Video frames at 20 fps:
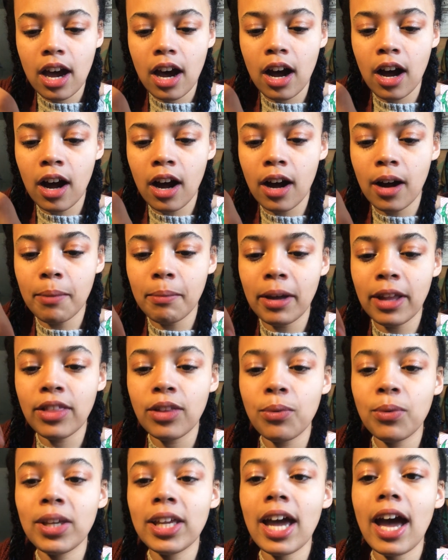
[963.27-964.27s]
And
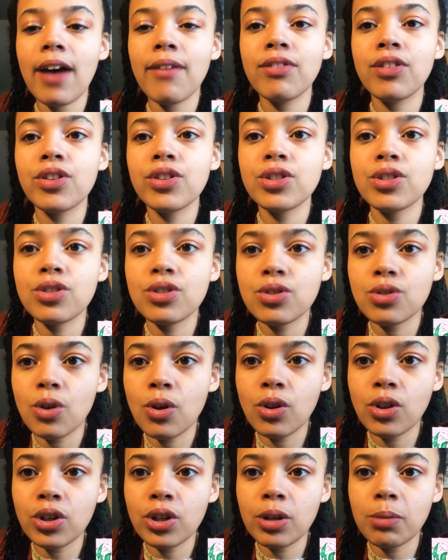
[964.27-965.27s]
then we have the
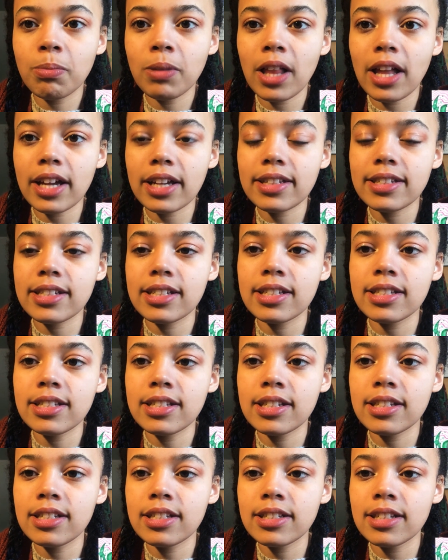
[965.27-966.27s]
solar plexus.
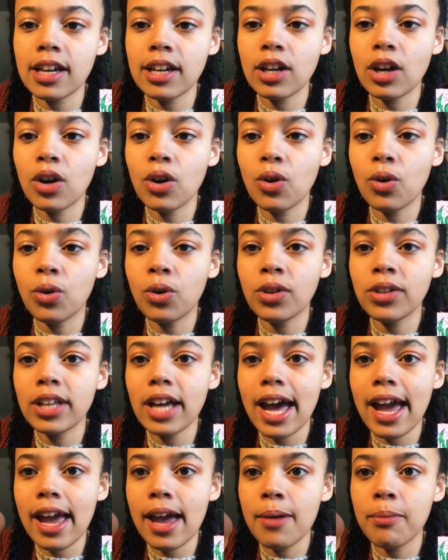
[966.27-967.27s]
This is like a gold
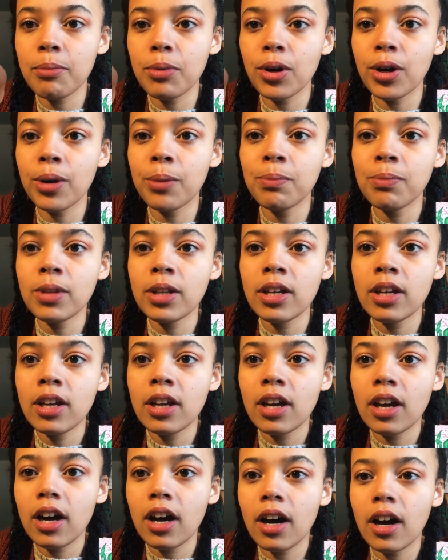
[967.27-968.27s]
amber,
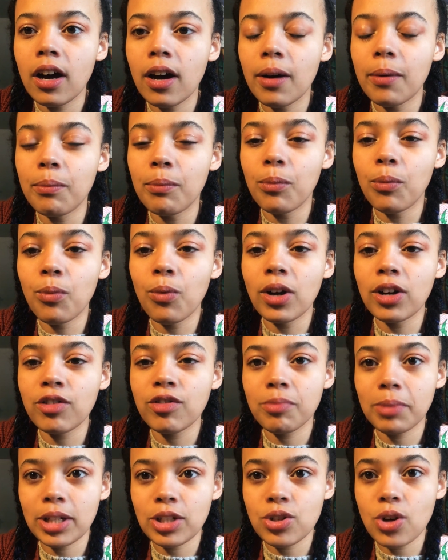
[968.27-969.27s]
one
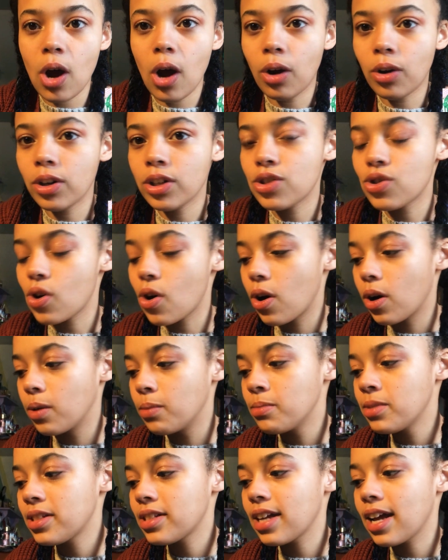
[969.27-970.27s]
of my chakra
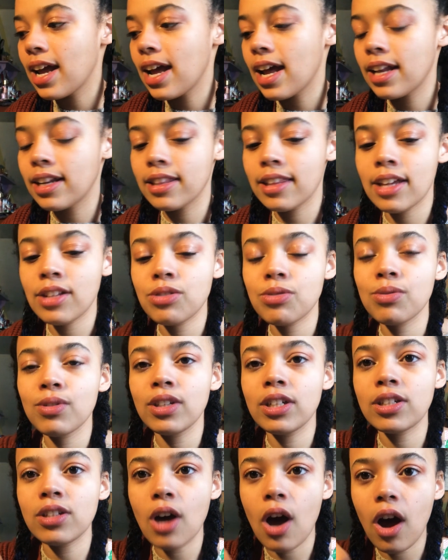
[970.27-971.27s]
charms, and that's
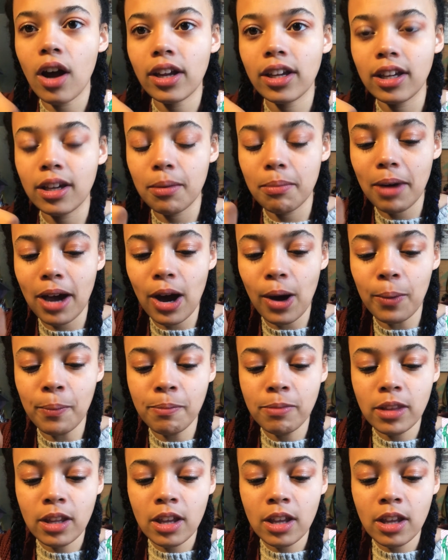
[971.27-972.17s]
really talking about